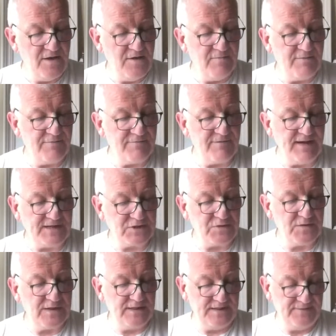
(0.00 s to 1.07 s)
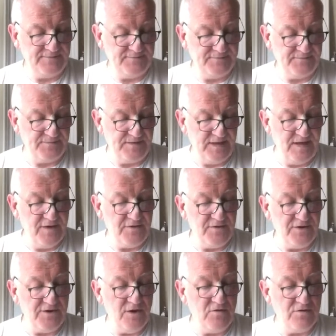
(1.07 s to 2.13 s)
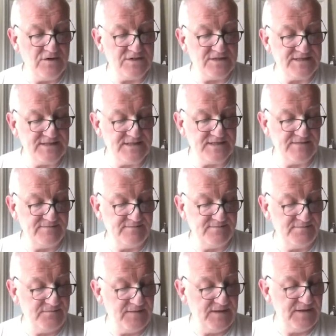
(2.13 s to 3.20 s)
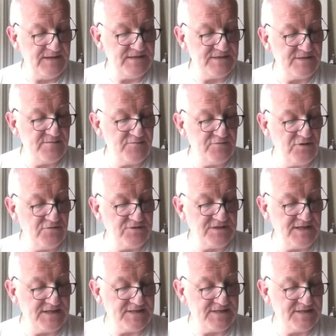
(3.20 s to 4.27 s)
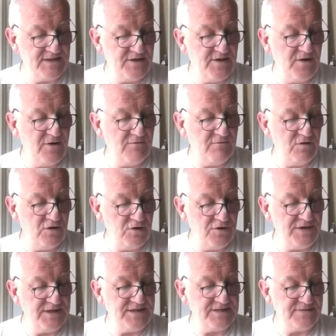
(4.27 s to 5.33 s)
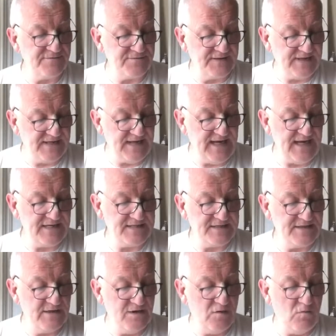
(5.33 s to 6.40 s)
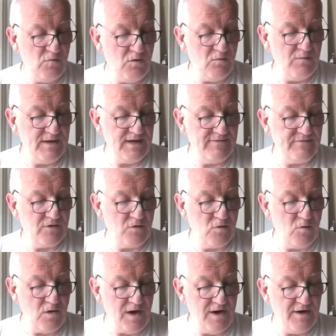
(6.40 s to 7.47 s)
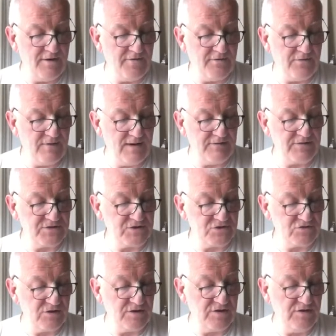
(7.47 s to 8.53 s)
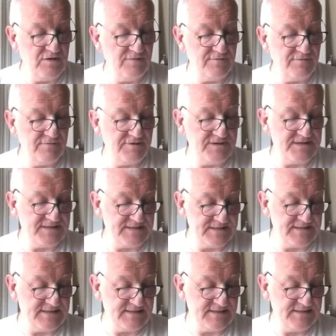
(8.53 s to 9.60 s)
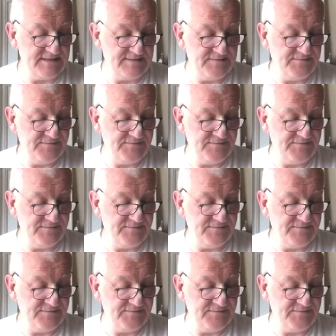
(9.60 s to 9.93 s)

But factually, the yoga system is the process of learning to forget what we have acquired throughout the struggle for existence.